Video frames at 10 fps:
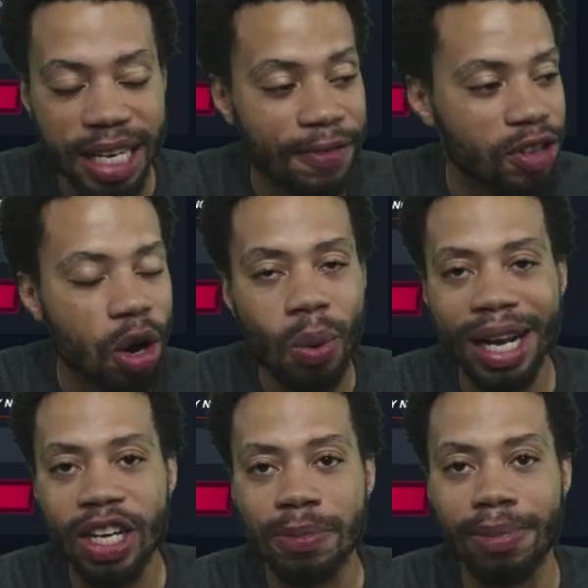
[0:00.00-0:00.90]
If no
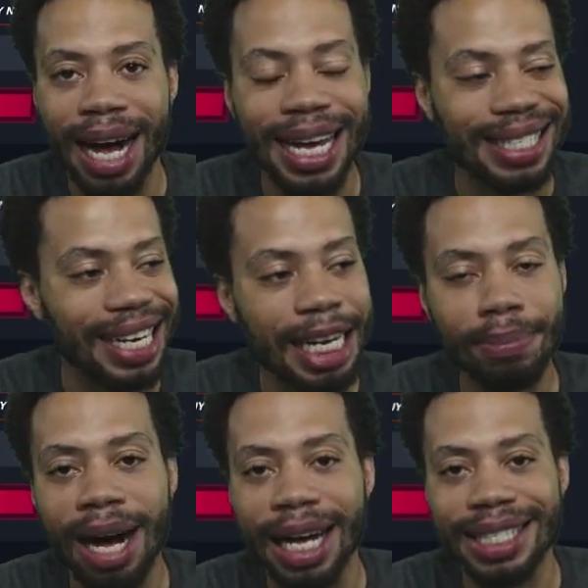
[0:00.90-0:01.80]
one else buys any
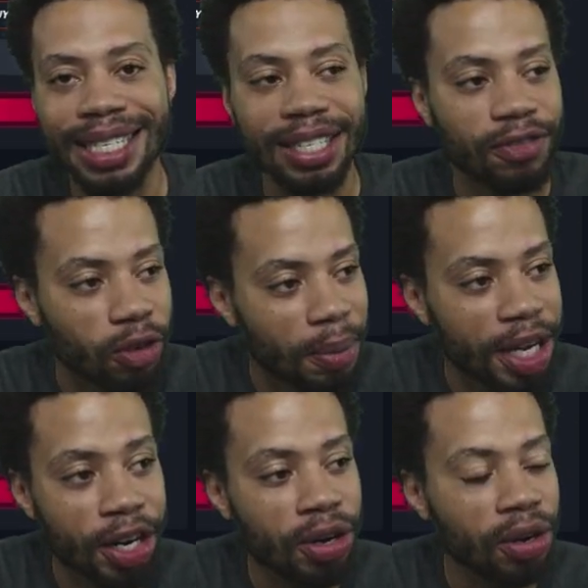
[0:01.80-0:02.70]
boxes from
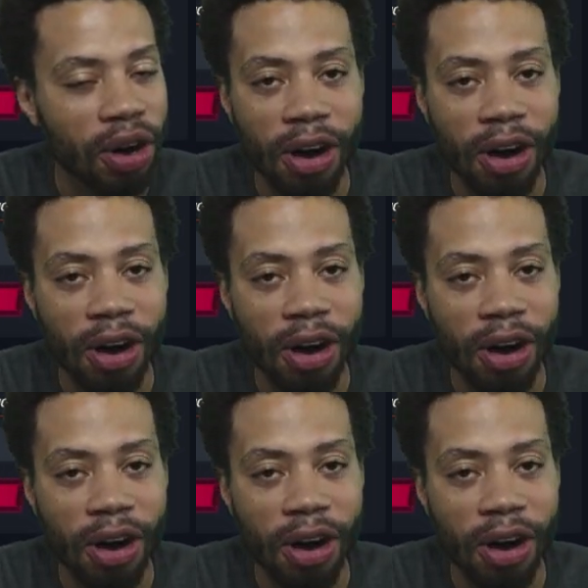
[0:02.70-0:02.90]
here